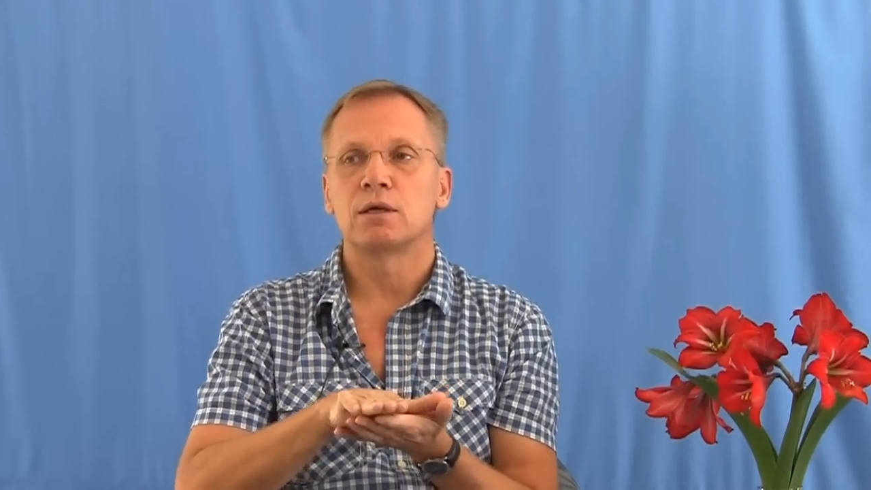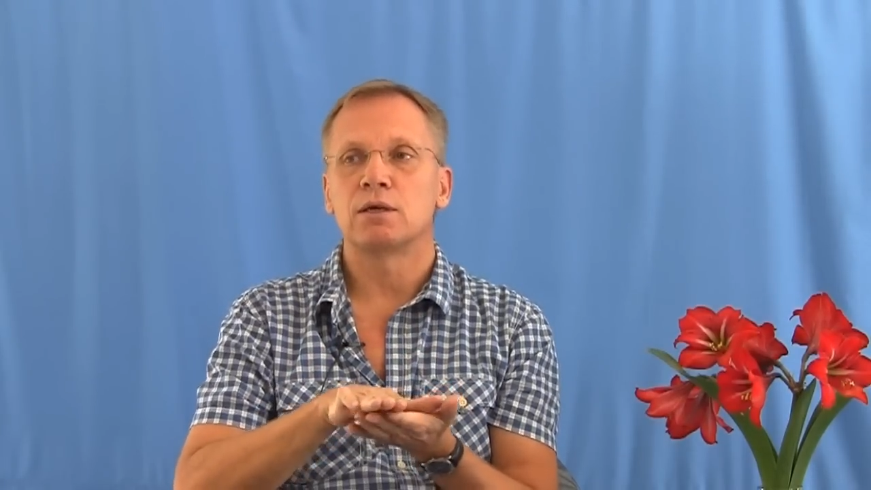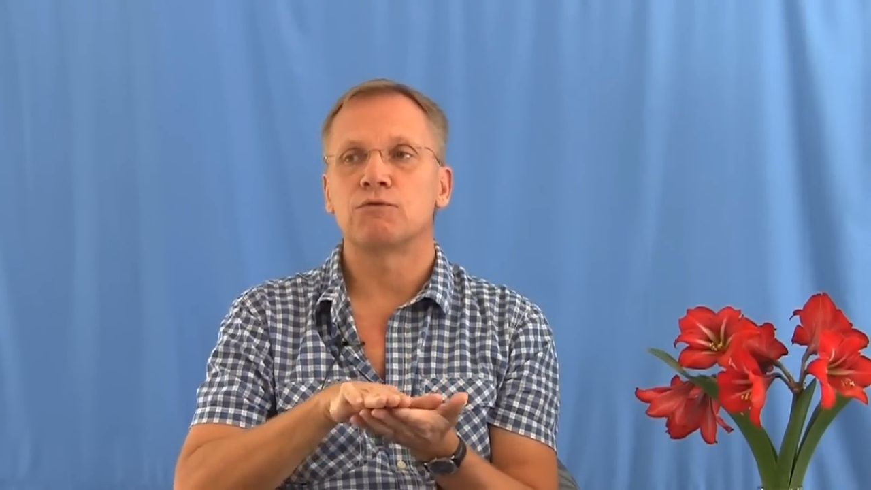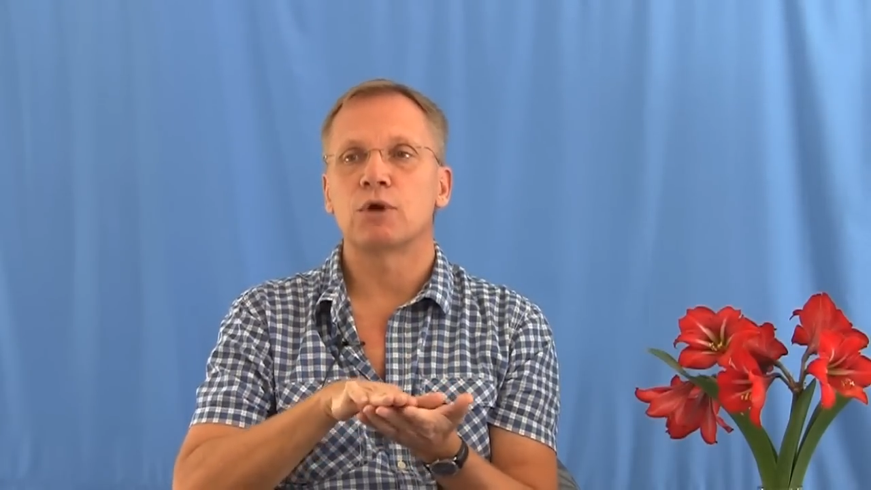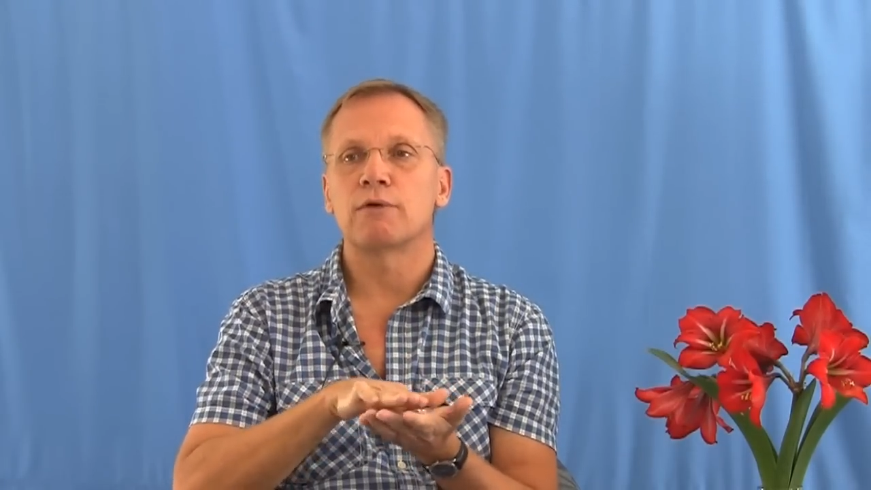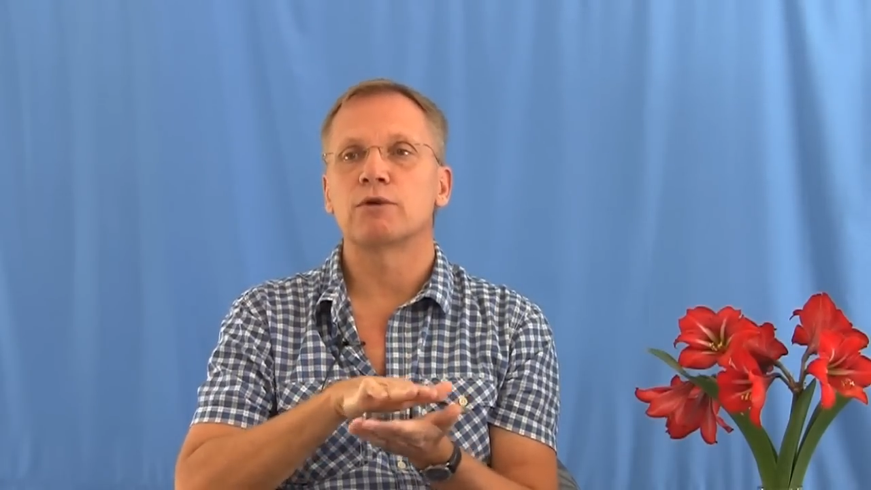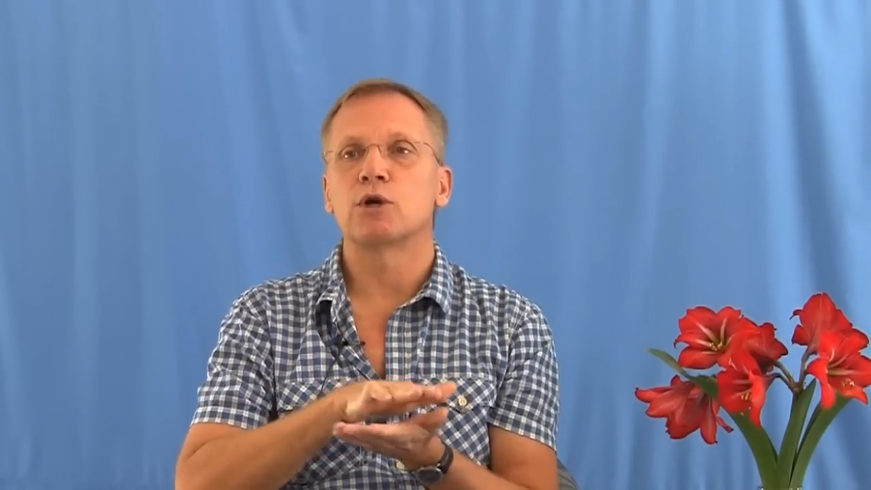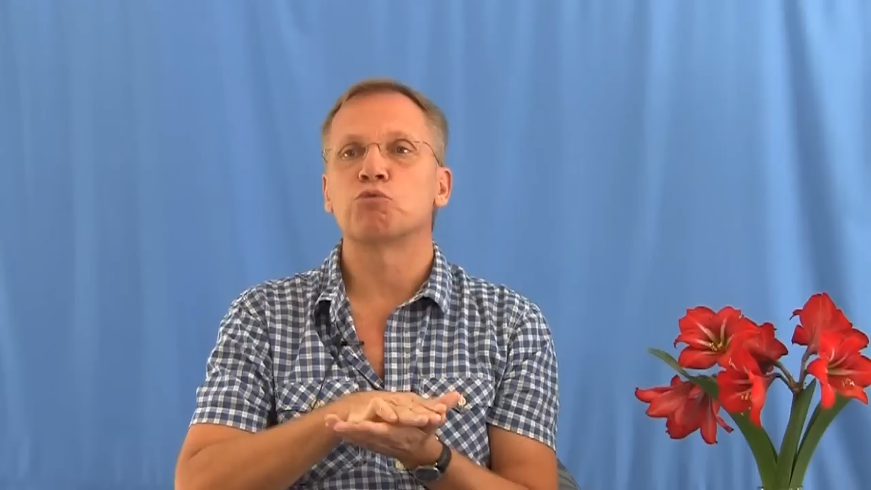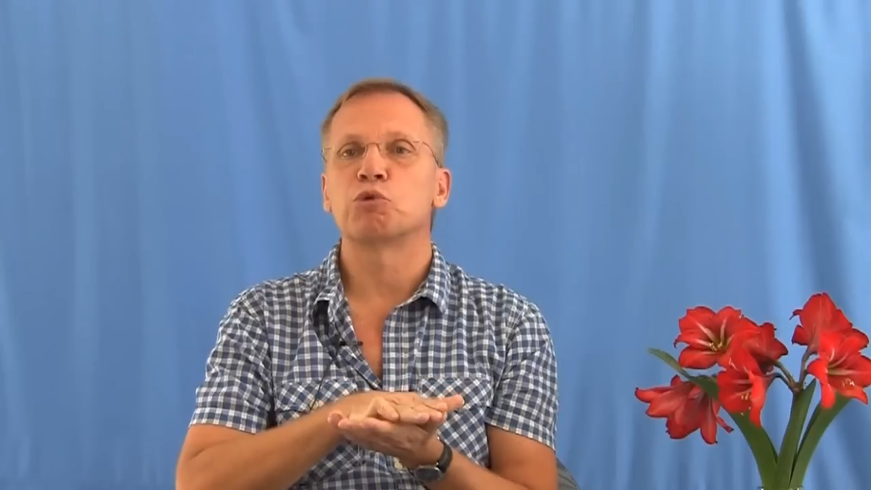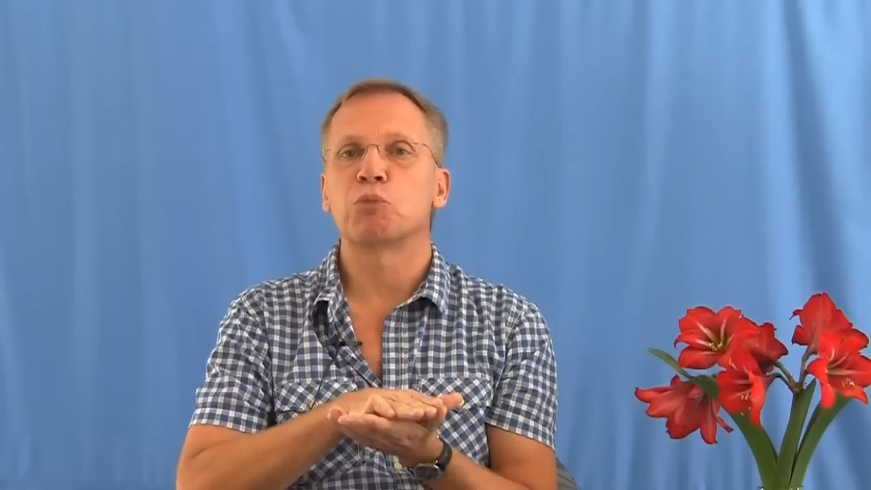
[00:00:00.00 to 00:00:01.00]
if you have an
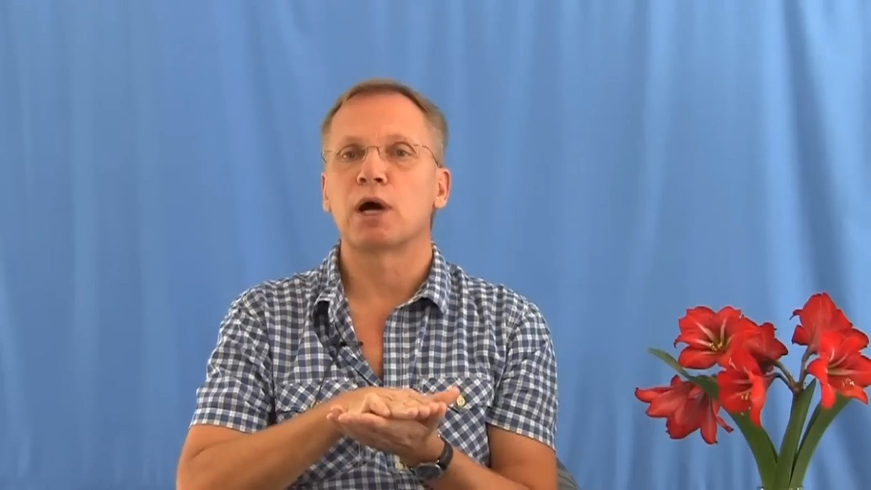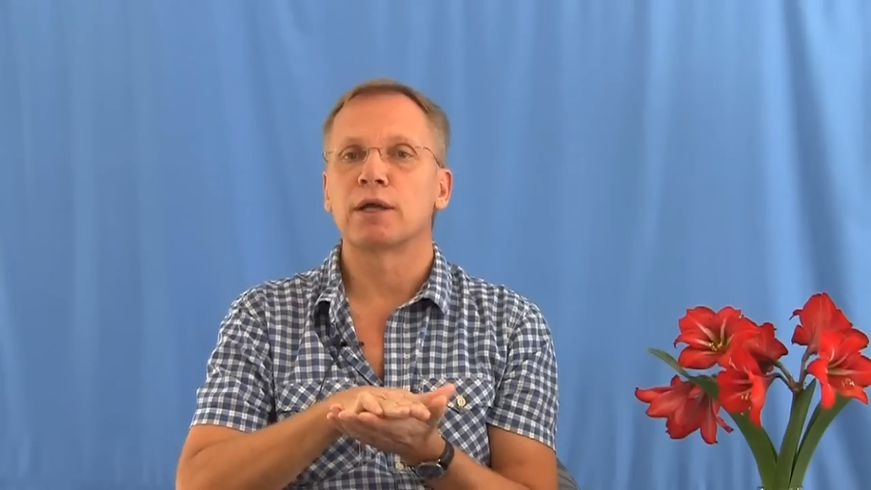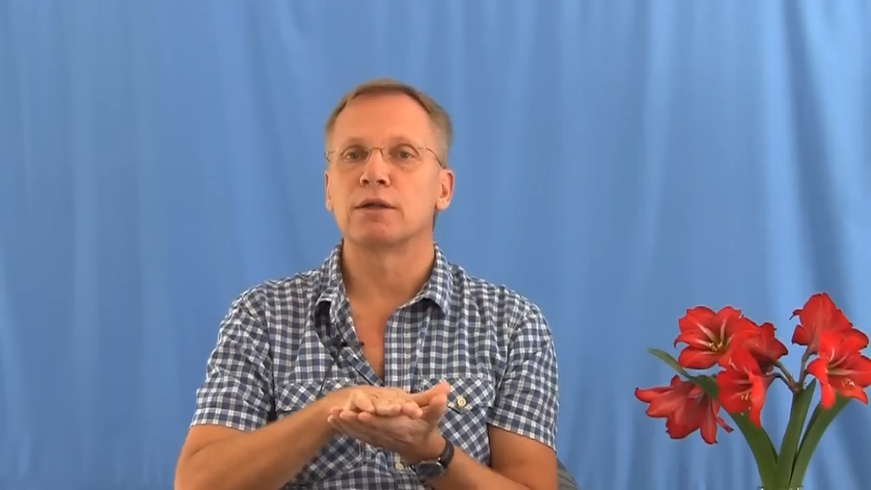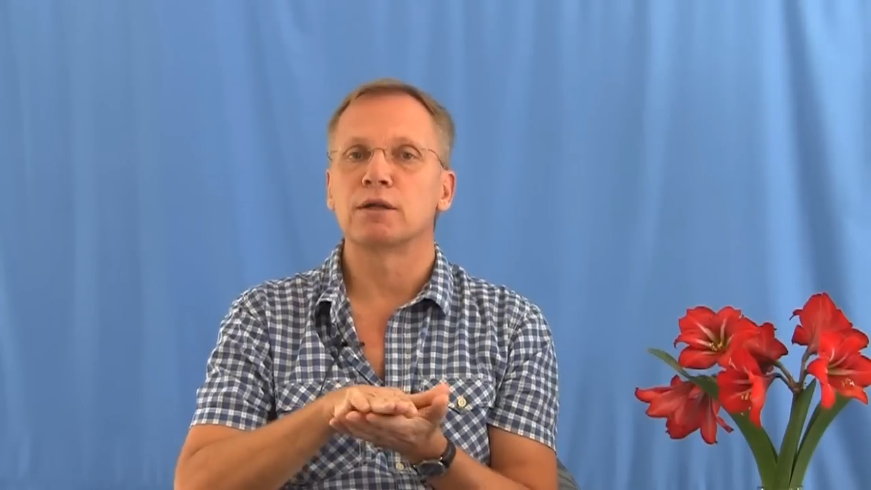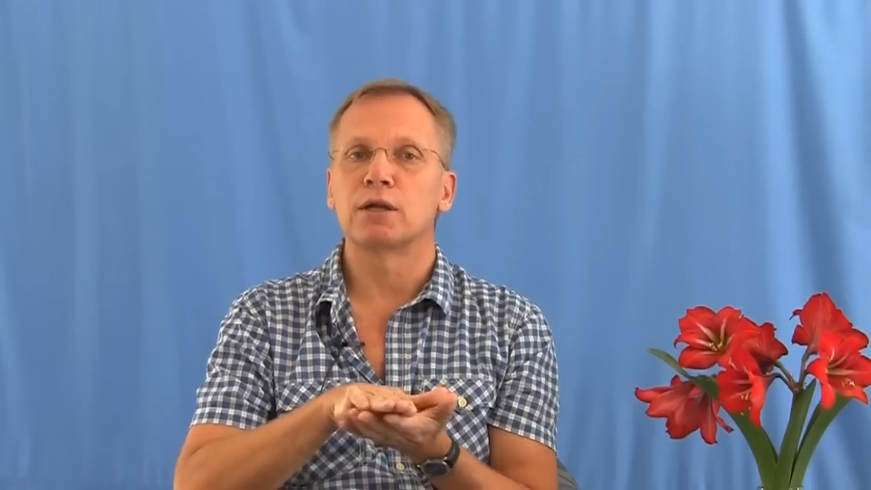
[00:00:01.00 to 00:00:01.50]
open mind and